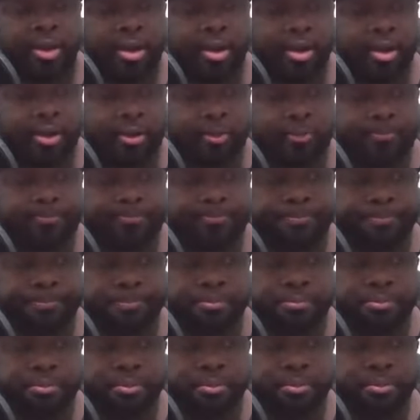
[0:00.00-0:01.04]
Now,
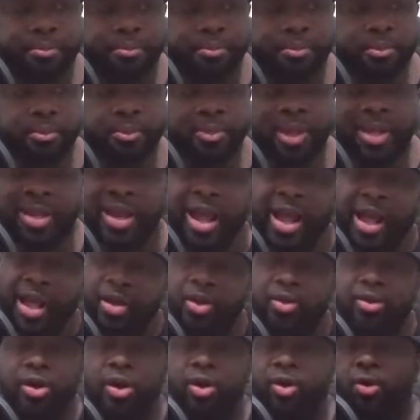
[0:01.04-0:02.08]
I
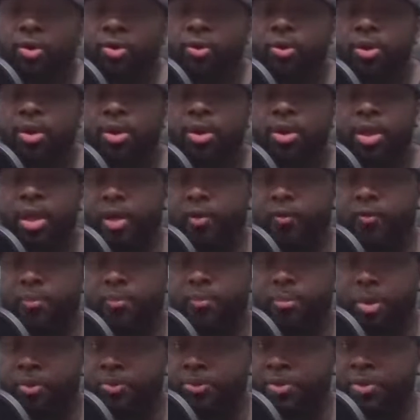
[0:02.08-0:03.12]
don't know
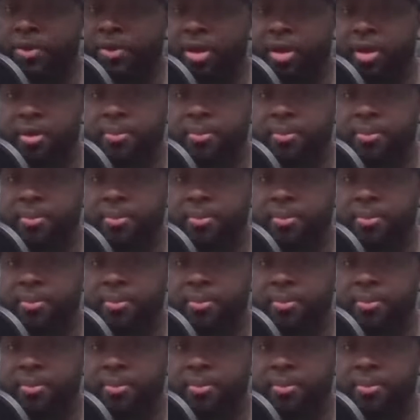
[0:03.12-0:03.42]
if both of